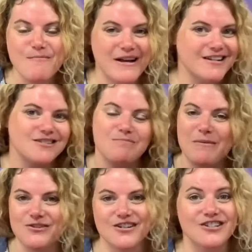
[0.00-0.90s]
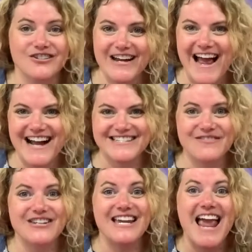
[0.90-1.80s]
Parents, bubbles are a great
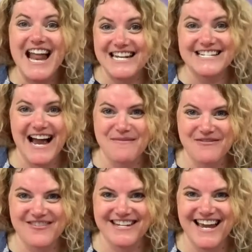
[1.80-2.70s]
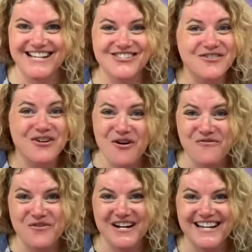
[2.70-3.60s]
activity any time of the day, so go
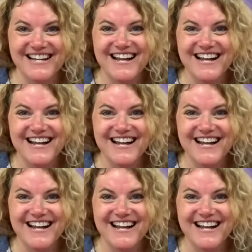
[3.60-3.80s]
for it.